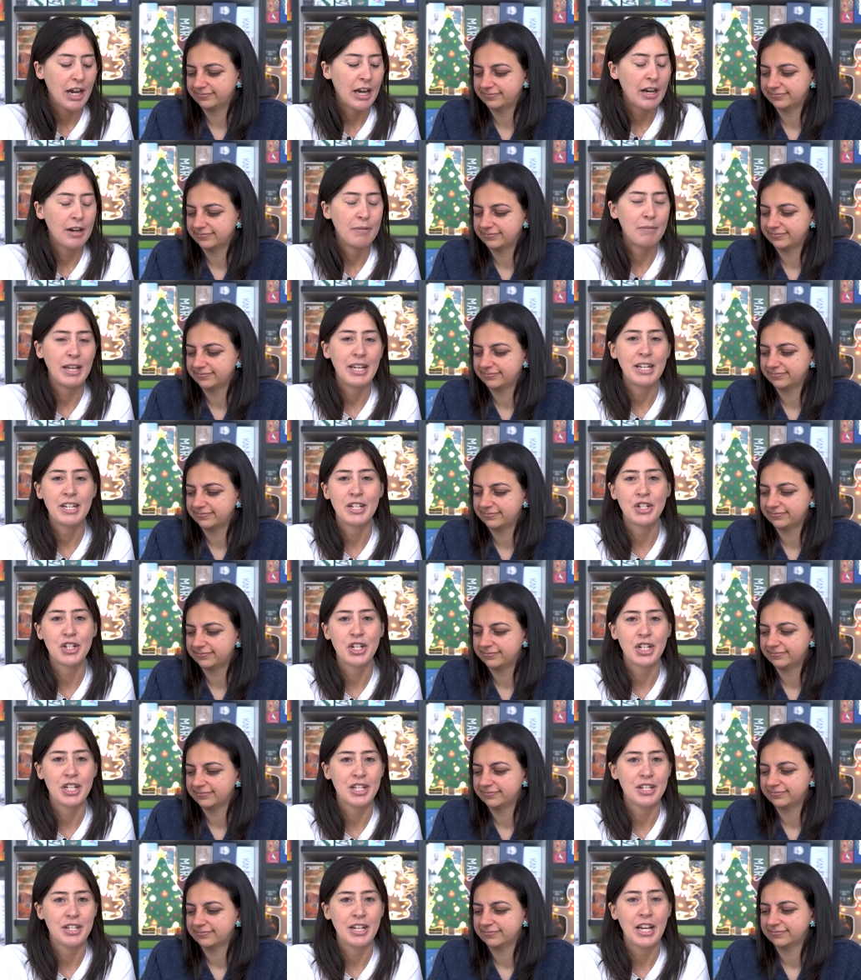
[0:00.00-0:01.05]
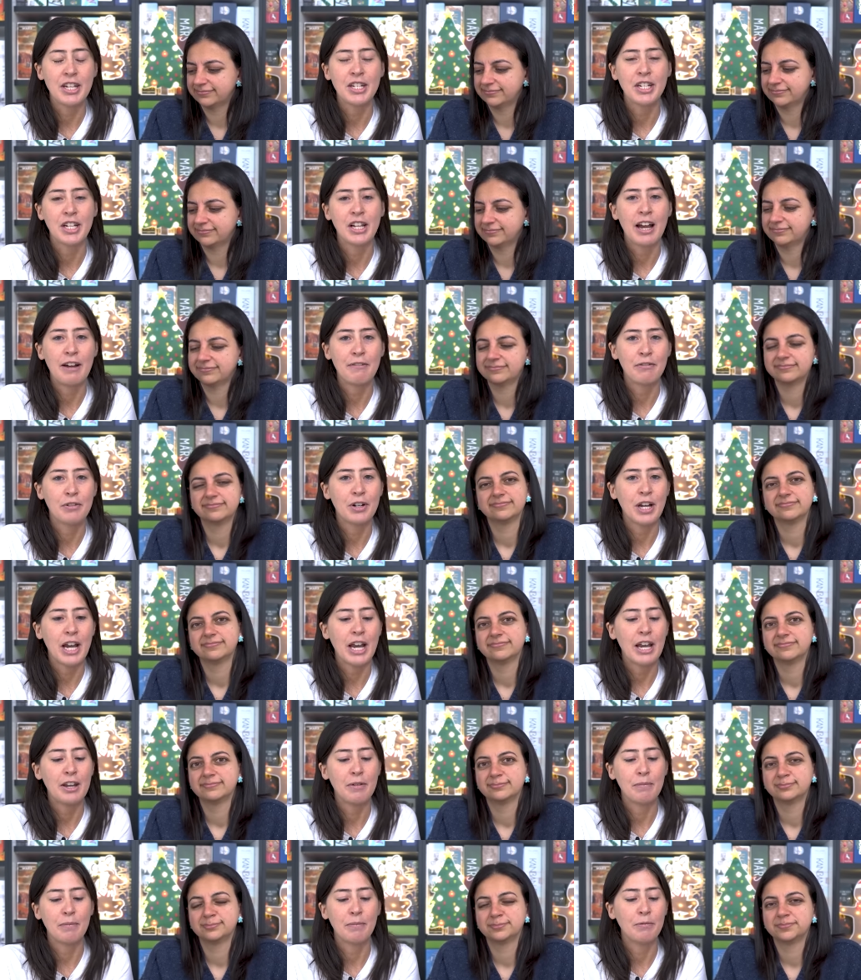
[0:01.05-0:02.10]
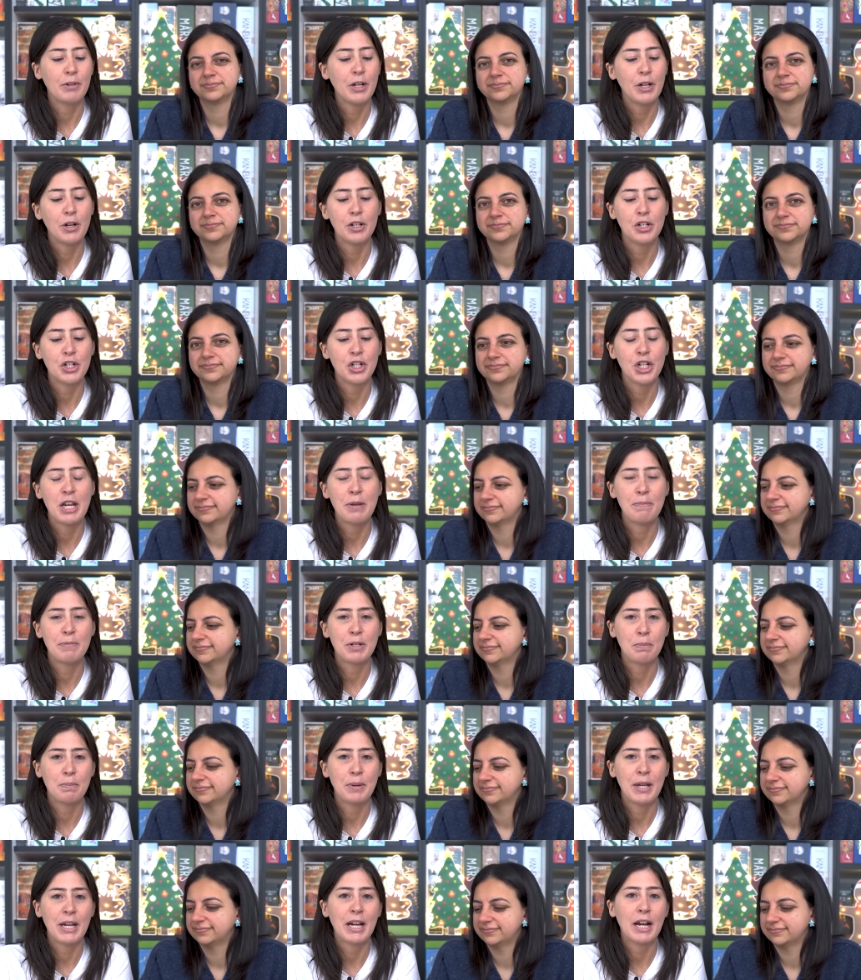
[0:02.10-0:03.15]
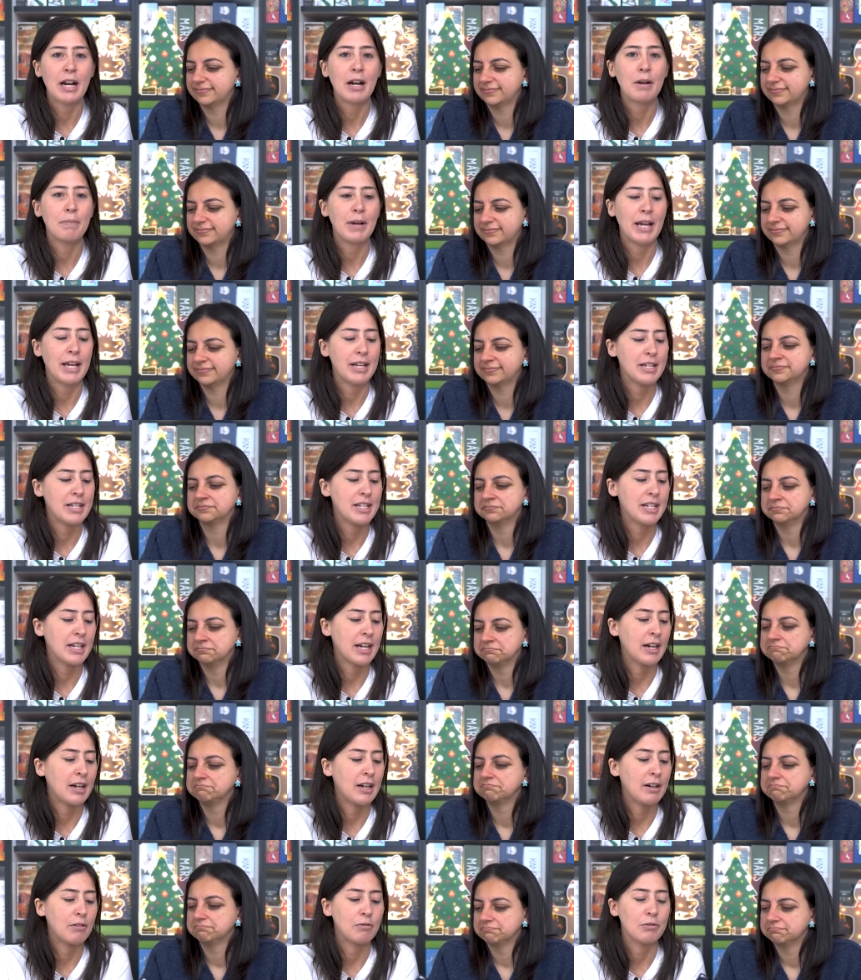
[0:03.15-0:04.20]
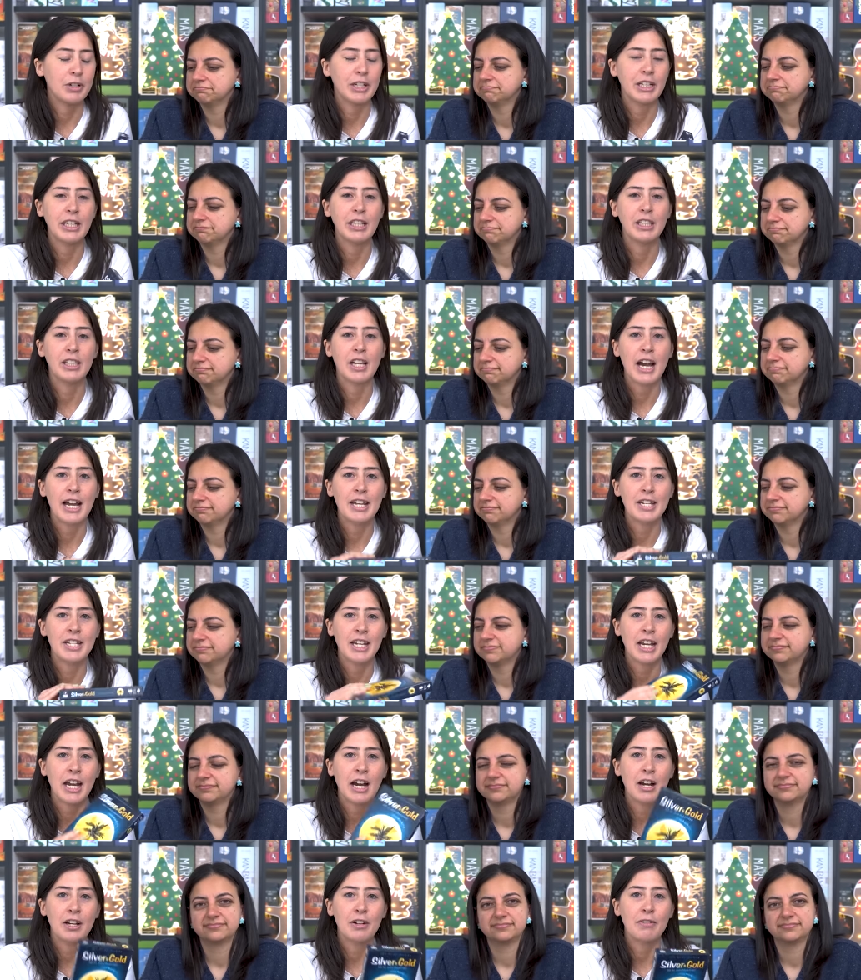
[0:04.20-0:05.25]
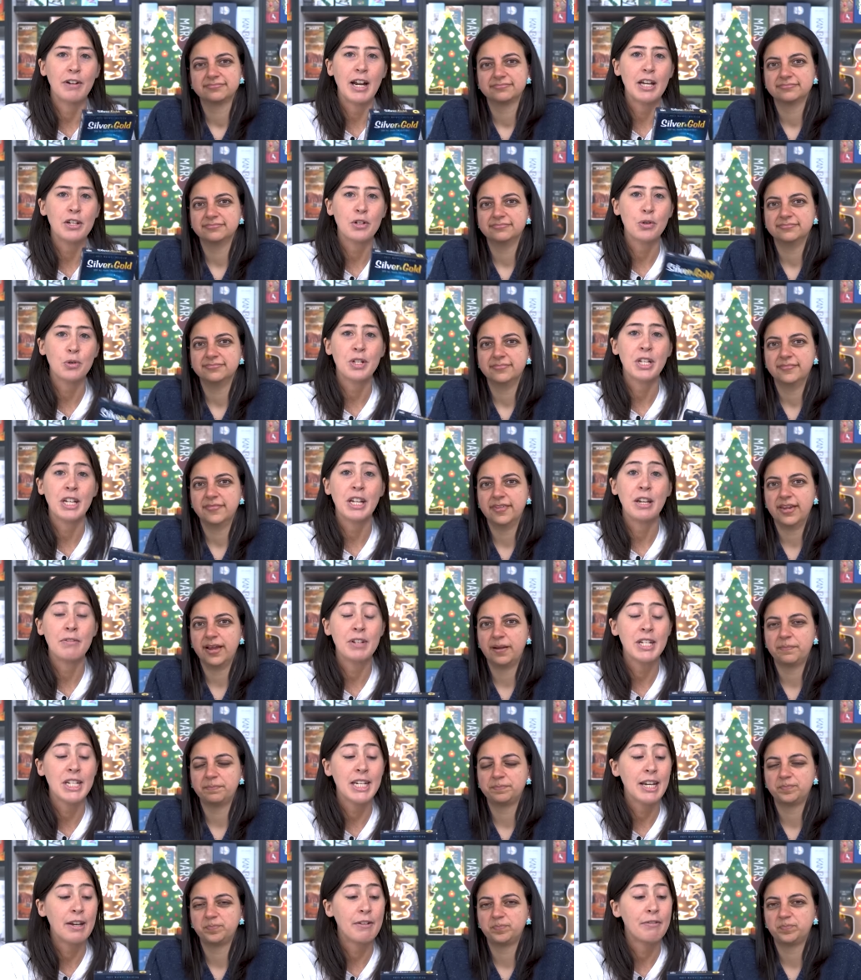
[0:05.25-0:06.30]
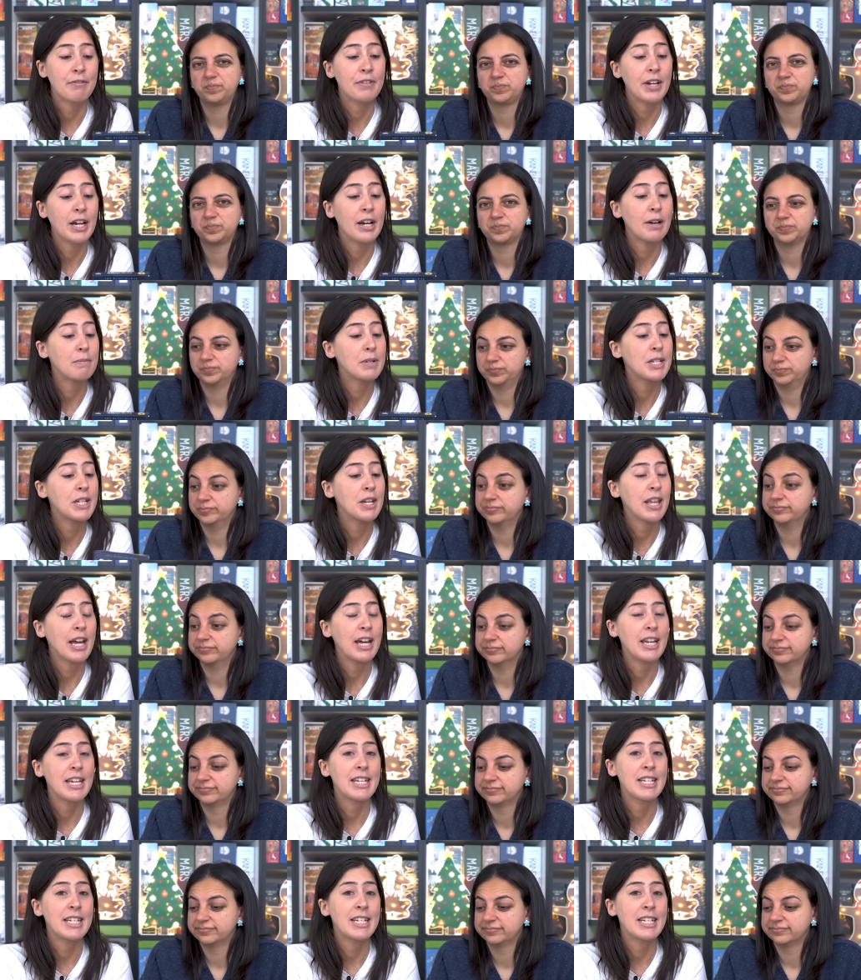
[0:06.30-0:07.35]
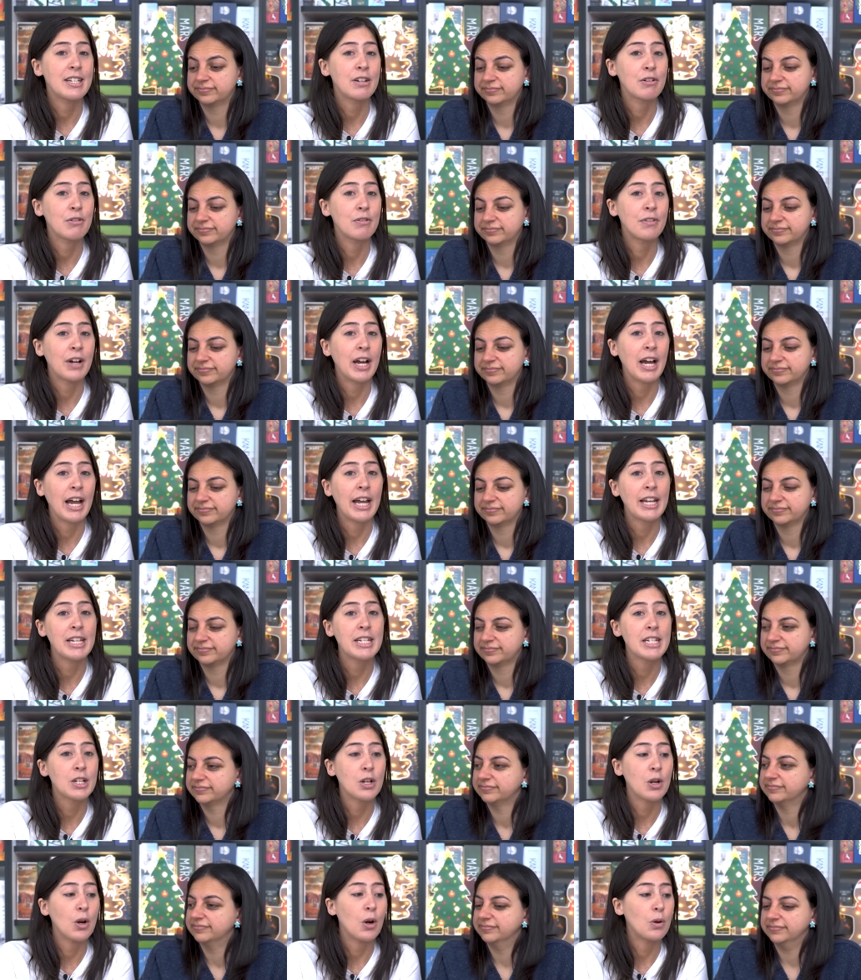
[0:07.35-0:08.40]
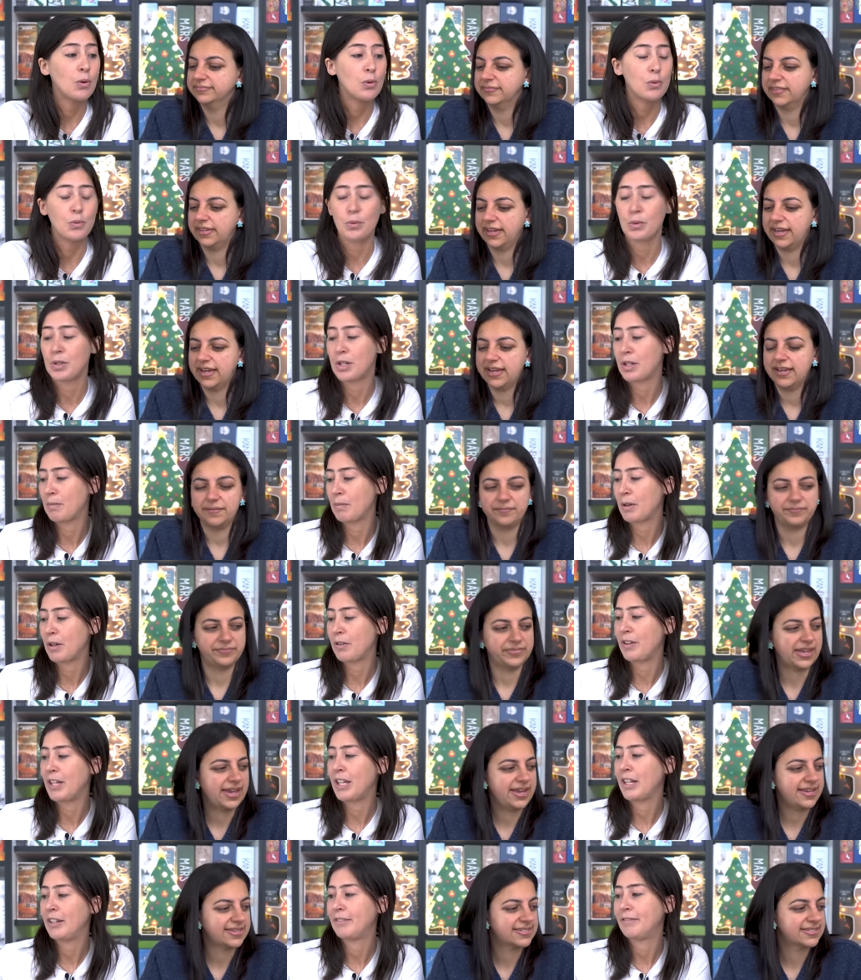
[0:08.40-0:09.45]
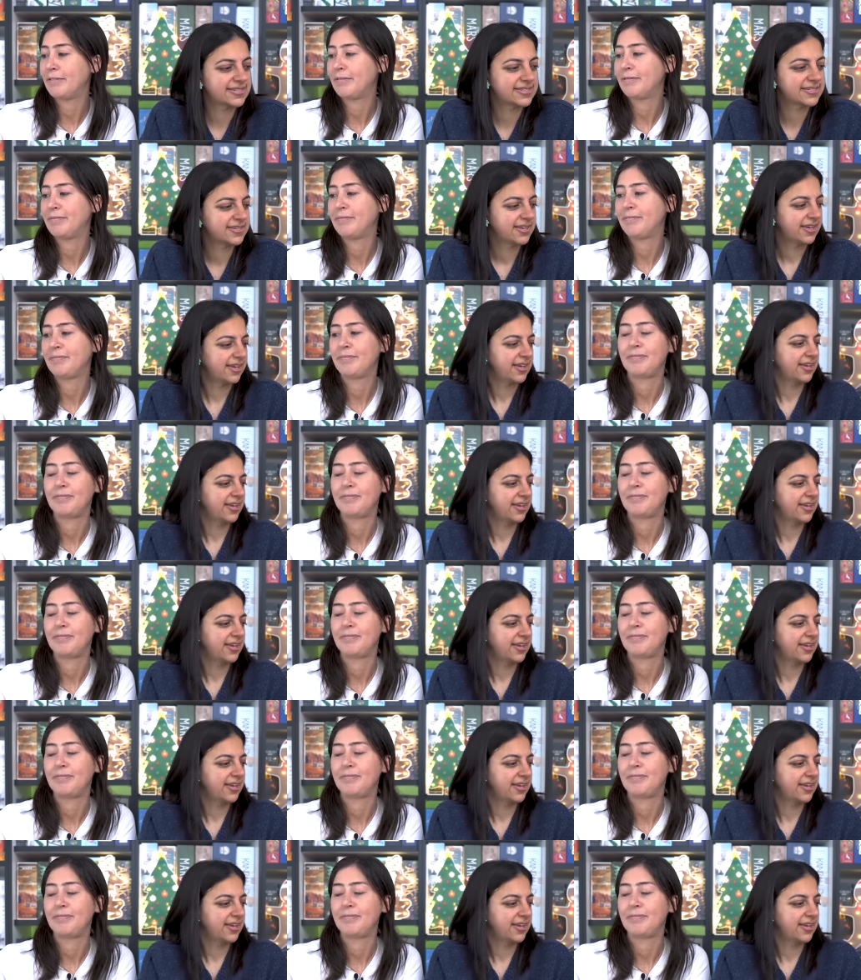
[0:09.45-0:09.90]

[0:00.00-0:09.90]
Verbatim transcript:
Speaker 1: um, it's just a delightful game, you know, cheap to pick up and uh, really light to carry around or to give as a gift. Um, so that is silver and gold. Yeah, nice.